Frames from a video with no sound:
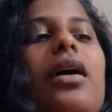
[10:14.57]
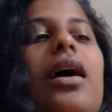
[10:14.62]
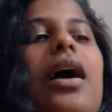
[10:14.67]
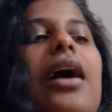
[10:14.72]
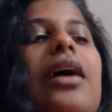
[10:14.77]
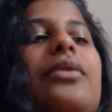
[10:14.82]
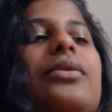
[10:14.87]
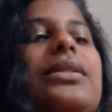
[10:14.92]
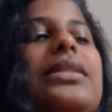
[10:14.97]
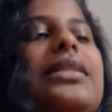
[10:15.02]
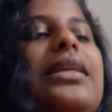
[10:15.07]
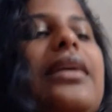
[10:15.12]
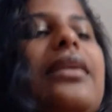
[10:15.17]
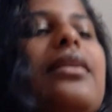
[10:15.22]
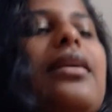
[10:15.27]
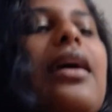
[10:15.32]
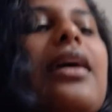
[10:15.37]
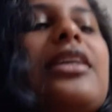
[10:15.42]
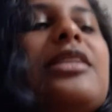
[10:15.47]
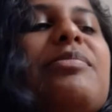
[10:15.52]
I would
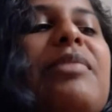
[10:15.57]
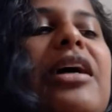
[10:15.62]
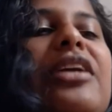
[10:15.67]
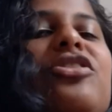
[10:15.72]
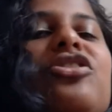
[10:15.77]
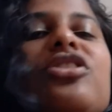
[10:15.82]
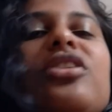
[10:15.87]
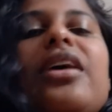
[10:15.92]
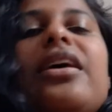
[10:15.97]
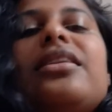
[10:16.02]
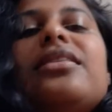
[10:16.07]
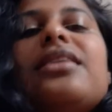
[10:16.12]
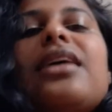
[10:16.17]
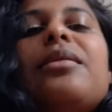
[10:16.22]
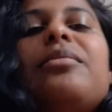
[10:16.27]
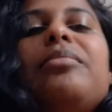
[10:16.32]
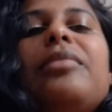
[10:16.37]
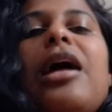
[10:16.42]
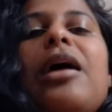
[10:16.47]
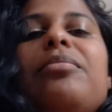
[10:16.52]
say expansion and
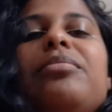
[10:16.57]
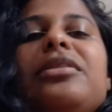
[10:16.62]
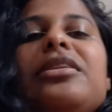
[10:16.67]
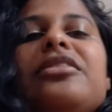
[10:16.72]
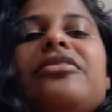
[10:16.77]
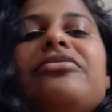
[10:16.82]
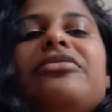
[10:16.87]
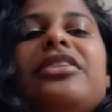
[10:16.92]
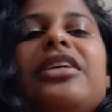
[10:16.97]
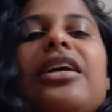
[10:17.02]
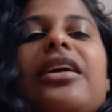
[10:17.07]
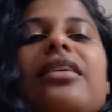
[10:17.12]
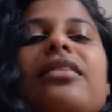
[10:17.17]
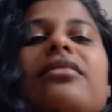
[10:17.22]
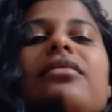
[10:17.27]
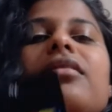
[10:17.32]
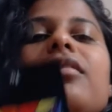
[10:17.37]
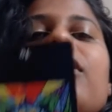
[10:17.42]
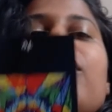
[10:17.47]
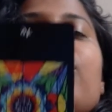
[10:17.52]
uplifting
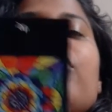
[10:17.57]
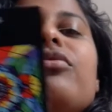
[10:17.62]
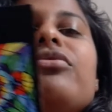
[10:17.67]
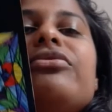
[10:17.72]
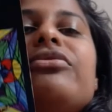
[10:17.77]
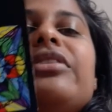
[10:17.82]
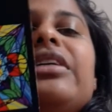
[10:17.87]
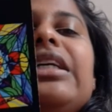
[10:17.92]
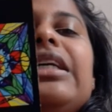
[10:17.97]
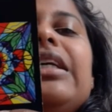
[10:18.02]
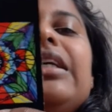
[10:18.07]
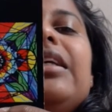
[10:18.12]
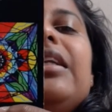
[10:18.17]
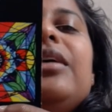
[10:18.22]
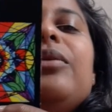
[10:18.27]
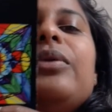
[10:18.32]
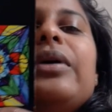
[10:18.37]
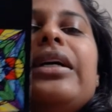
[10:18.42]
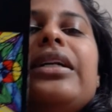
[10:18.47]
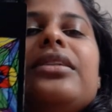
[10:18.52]
go really
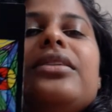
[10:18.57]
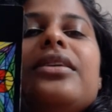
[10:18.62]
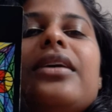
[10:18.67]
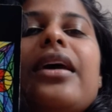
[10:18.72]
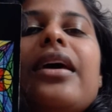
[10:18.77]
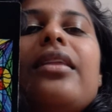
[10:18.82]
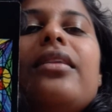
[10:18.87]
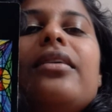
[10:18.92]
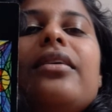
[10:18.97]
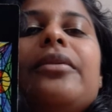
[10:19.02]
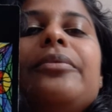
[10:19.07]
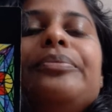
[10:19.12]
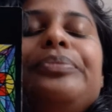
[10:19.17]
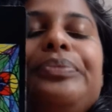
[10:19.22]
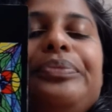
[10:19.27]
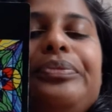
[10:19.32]
well together.